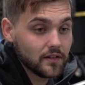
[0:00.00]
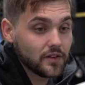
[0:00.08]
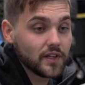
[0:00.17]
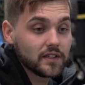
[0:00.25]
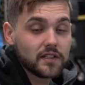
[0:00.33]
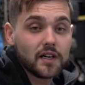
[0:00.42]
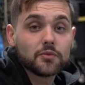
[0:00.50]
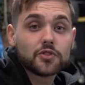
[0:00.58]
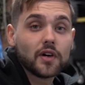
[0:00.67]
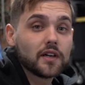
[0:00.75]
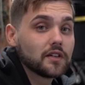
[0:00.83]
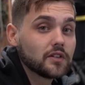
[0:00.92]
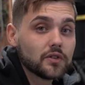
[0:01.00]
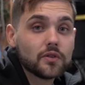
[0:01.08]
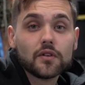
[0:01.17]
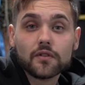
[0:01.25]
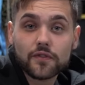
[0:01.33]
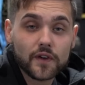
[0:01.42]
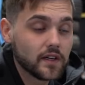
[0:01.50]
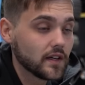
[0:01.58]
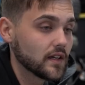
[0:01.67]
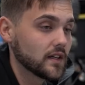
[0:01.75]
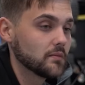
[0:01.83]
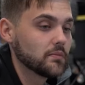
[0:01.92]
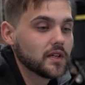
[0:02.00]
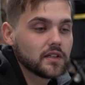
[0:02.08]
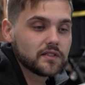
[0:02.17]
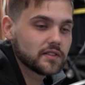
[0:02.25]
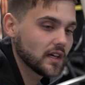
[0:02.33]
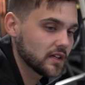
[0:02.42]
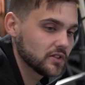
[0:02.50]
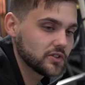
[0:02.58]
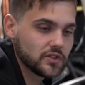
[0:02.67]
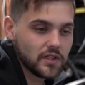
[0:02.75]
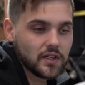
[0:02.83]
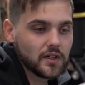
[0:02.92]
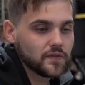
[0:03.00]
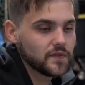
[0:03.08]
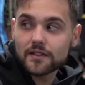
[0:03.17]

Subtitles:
things that I'm trying to do and fit in, and being second shift,